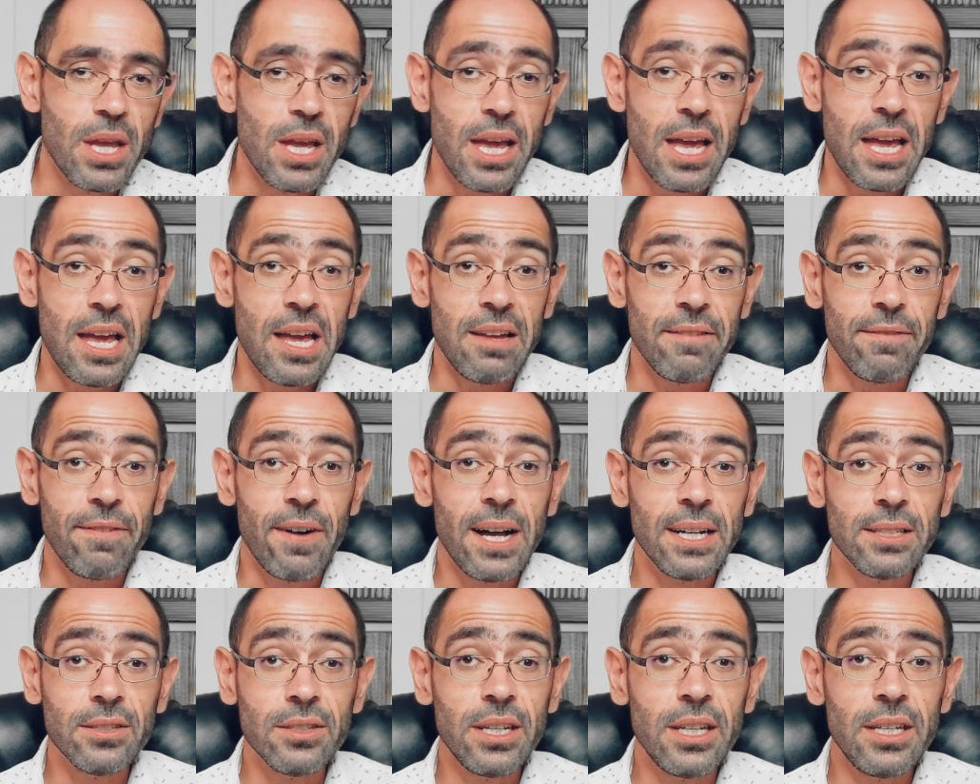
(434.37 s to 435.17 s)
And
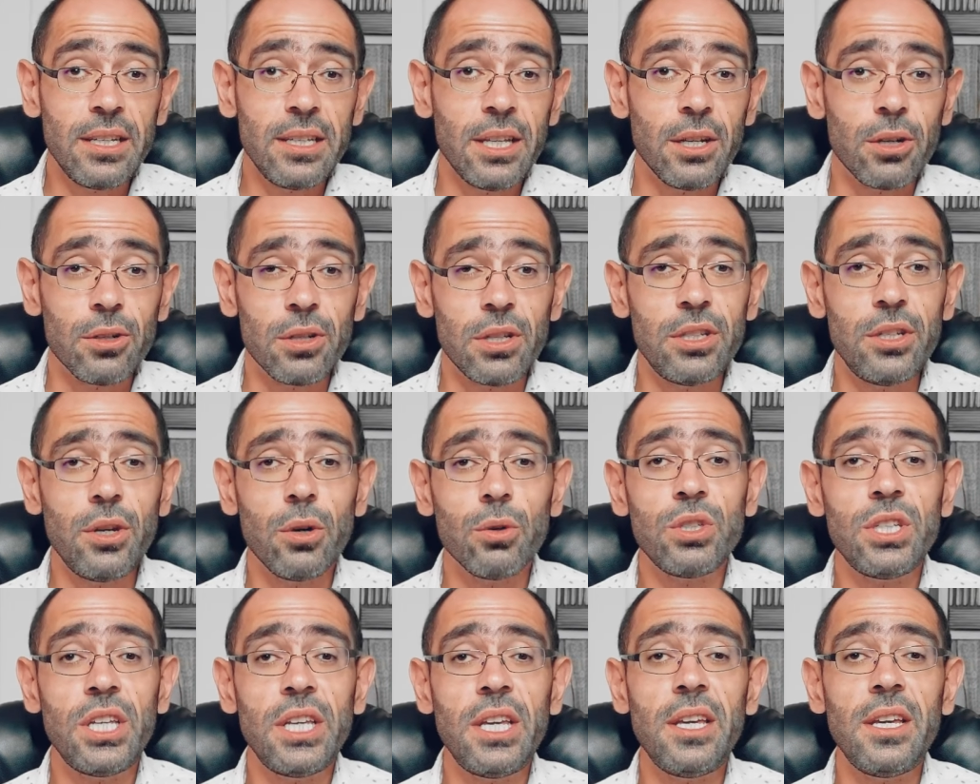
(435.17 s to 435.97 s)
finally, the
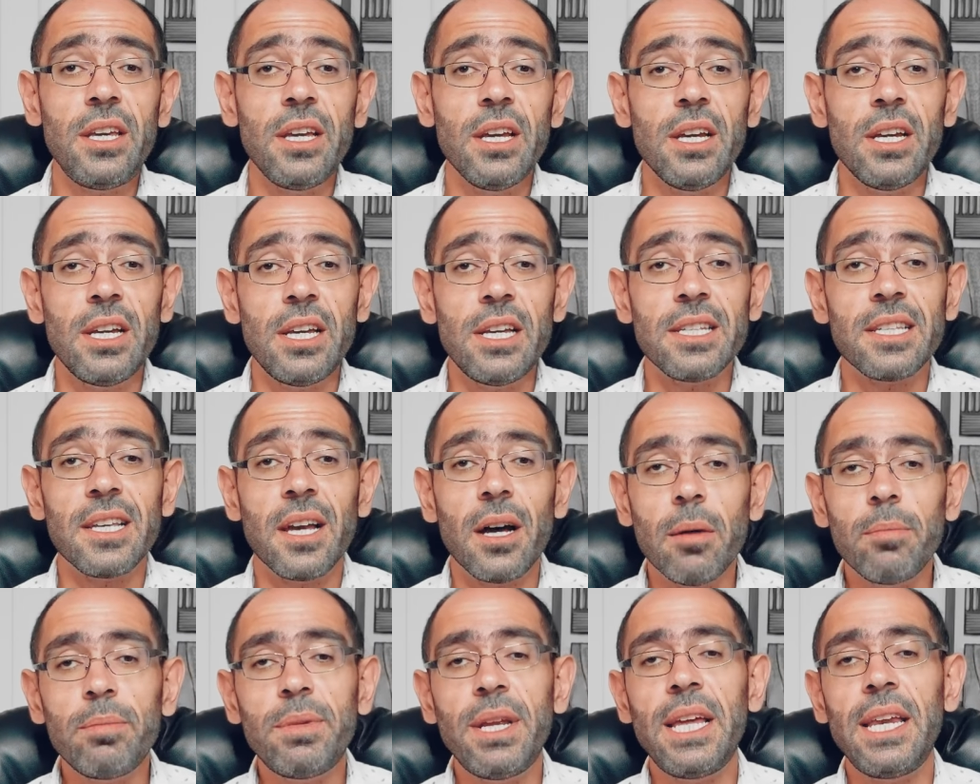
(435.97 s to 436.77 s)
DOT is
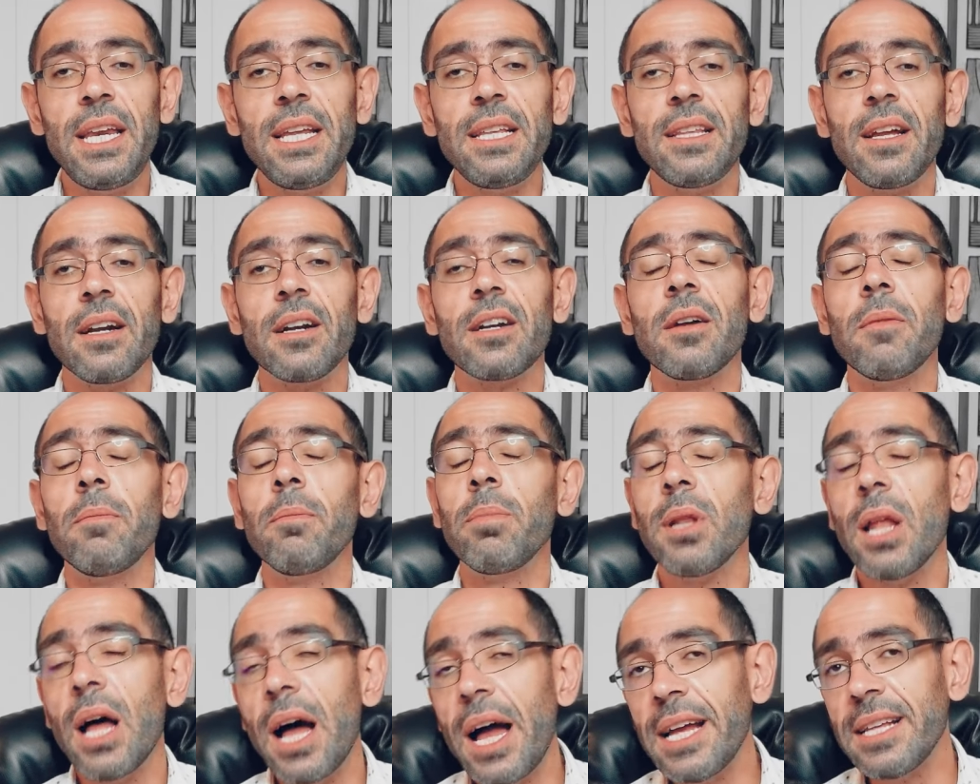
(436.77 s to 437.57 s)
updating their
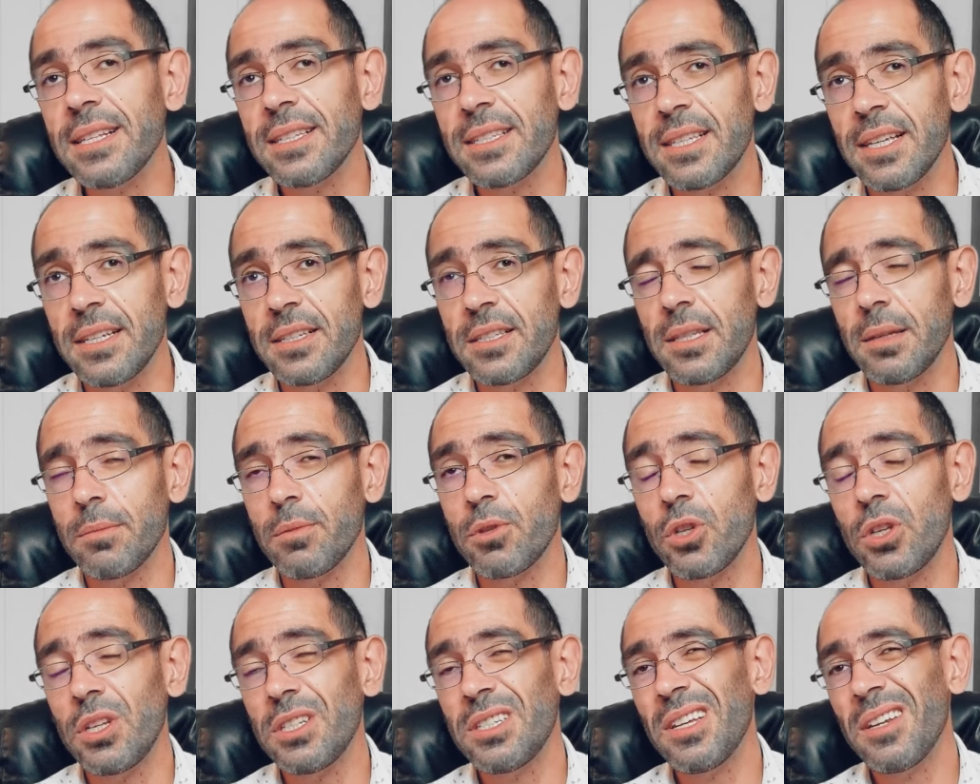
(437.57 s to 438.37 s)
compliance system.
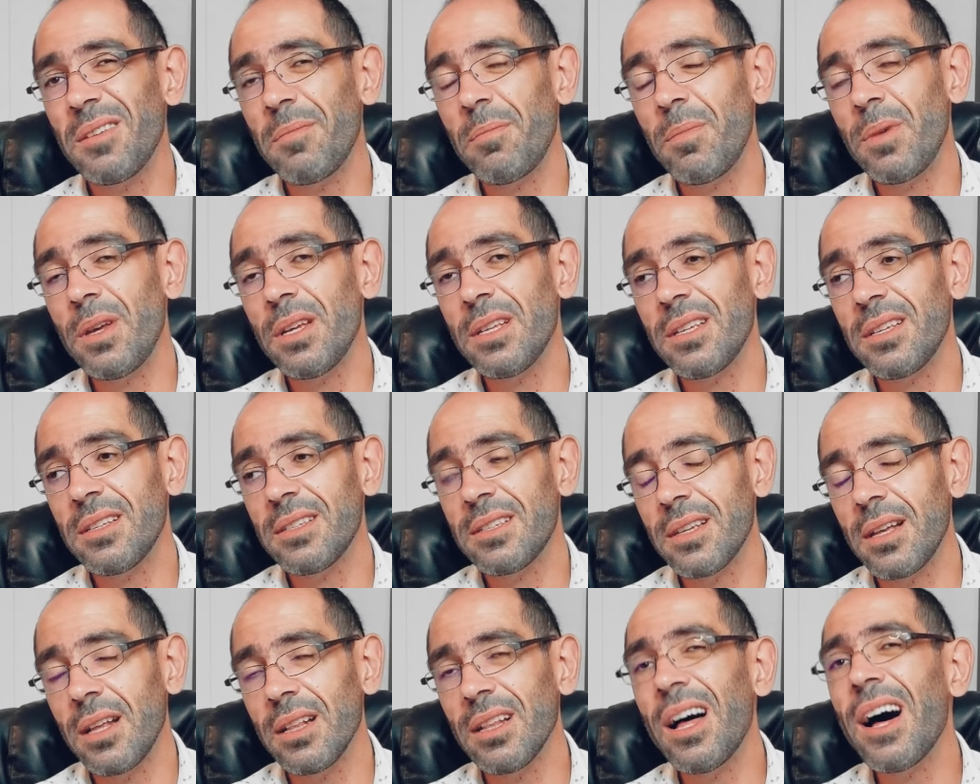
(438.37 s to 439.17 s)
So
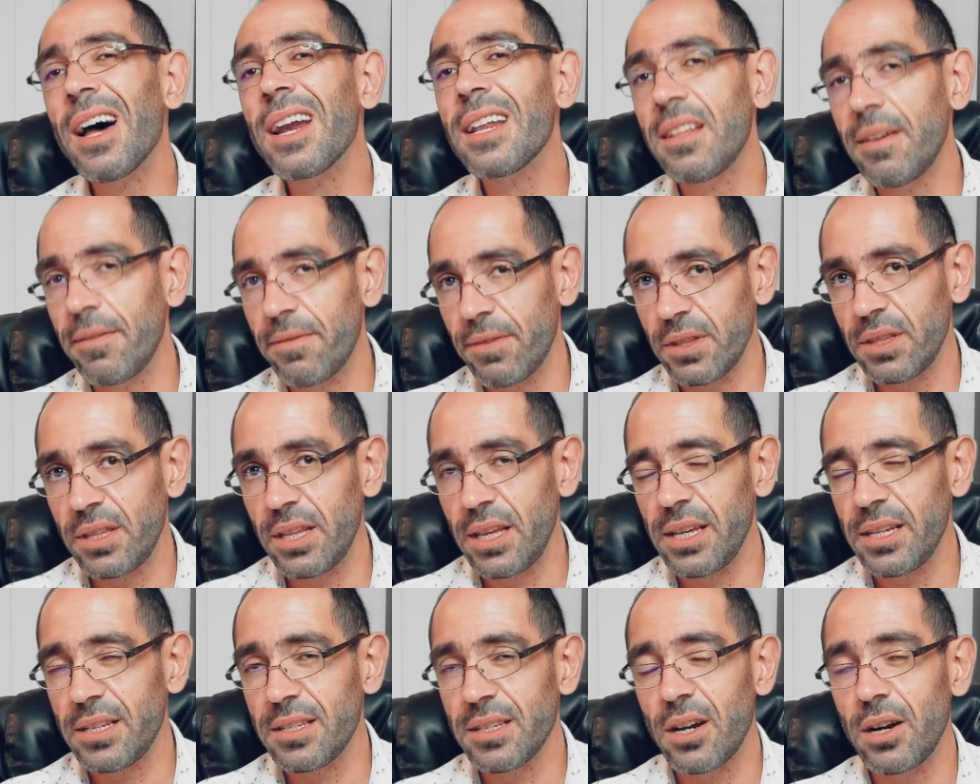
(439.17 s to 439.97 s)
there's a lot of different
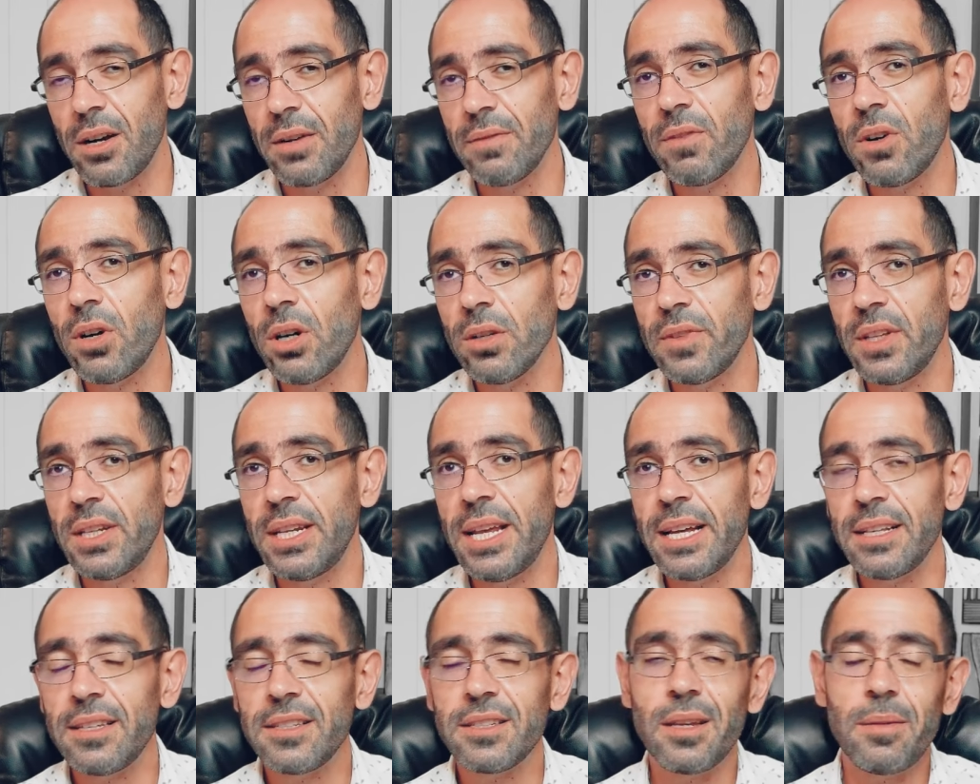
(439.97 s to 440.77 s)
things are involved in
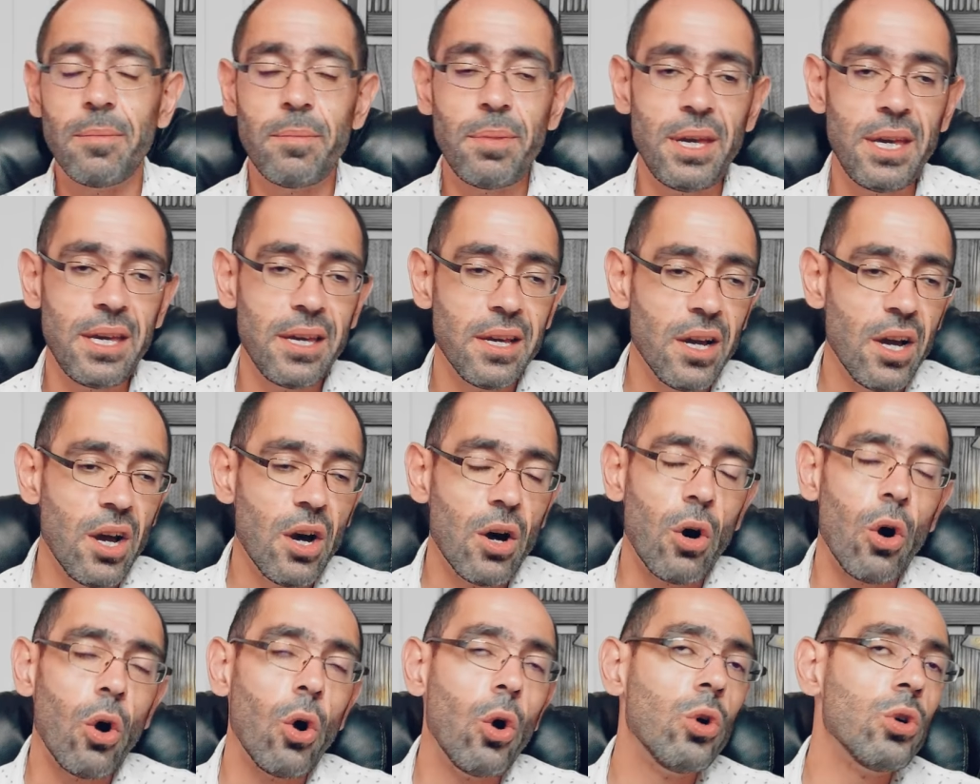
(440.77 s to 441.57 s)
that. There's going to be
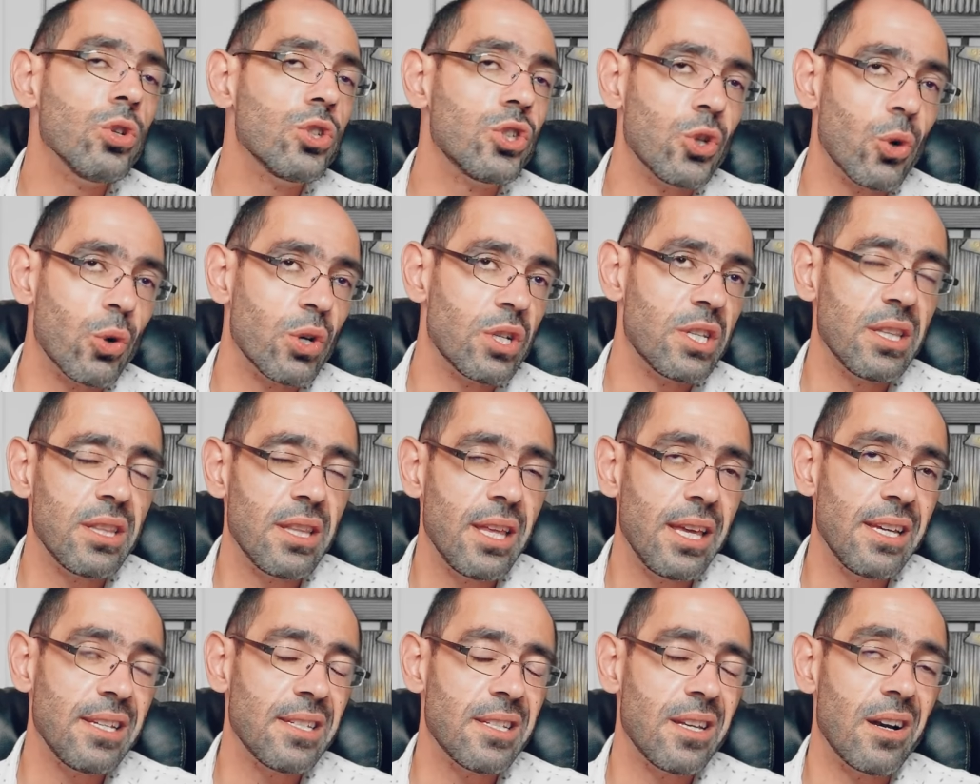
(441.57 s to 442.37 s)
all sorts of
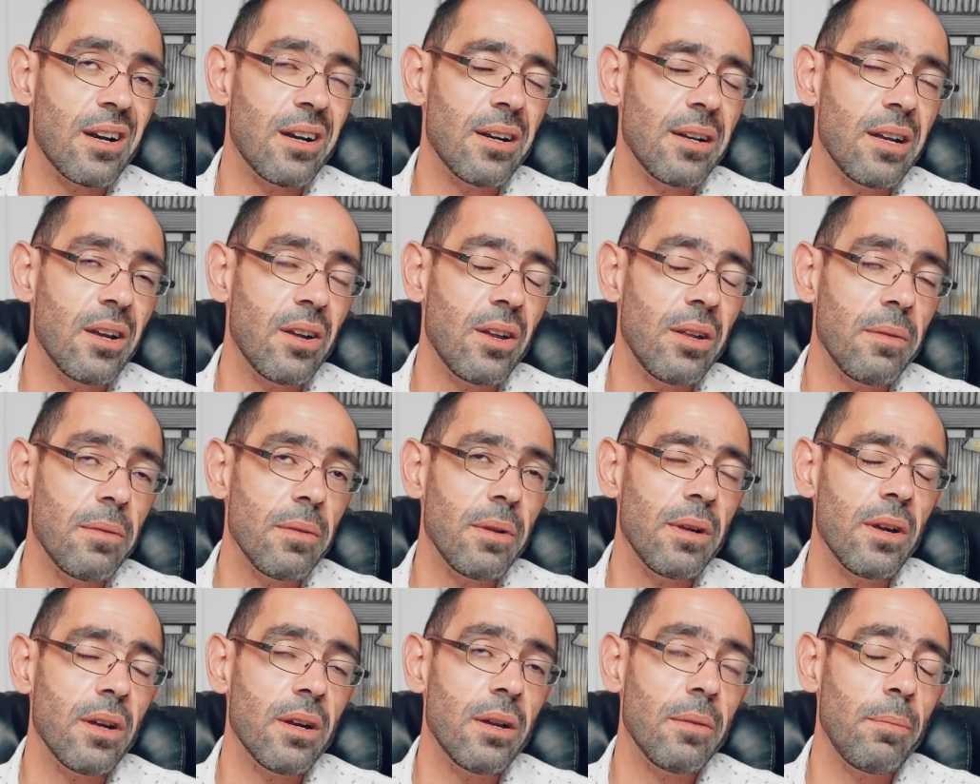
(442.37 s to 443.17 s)
things that are
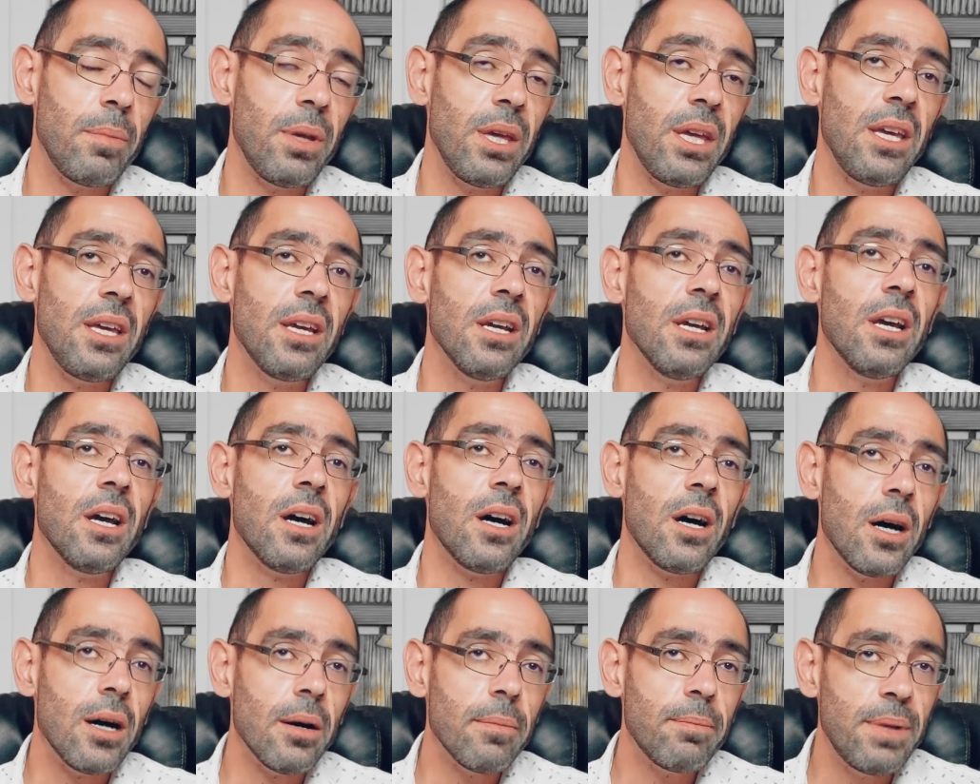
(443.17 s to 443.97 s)
going to be
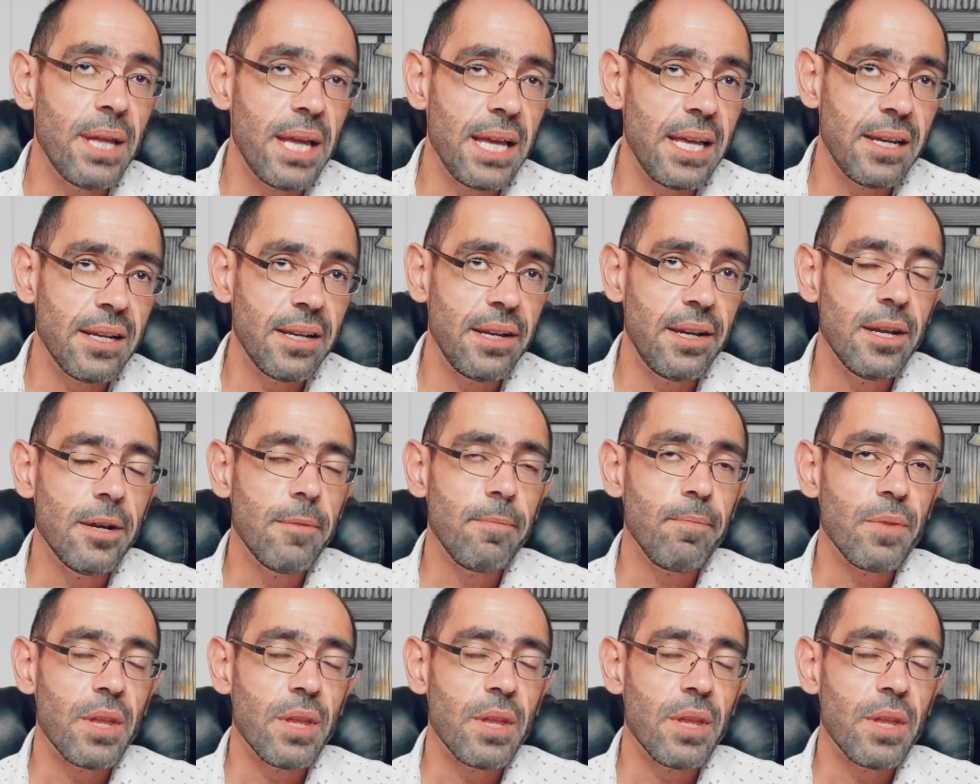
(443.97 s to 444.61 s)
updated.